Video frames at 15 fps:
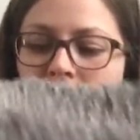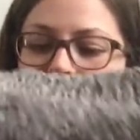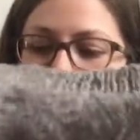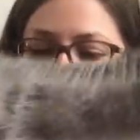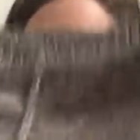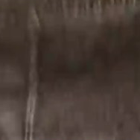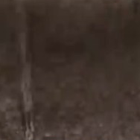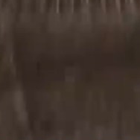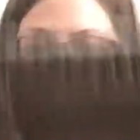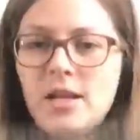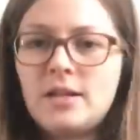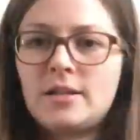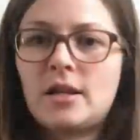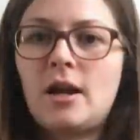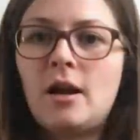have
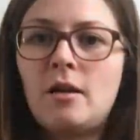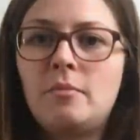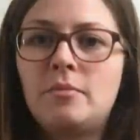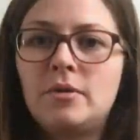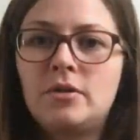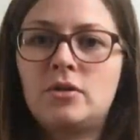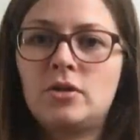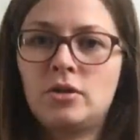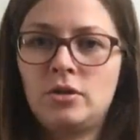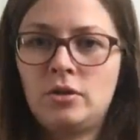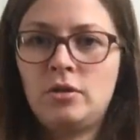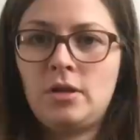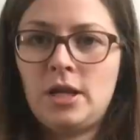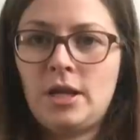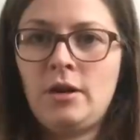knit up
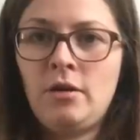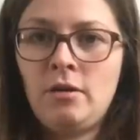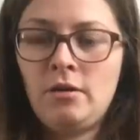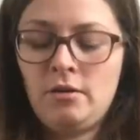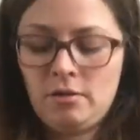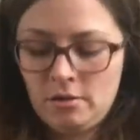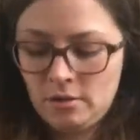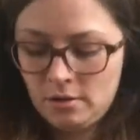to here.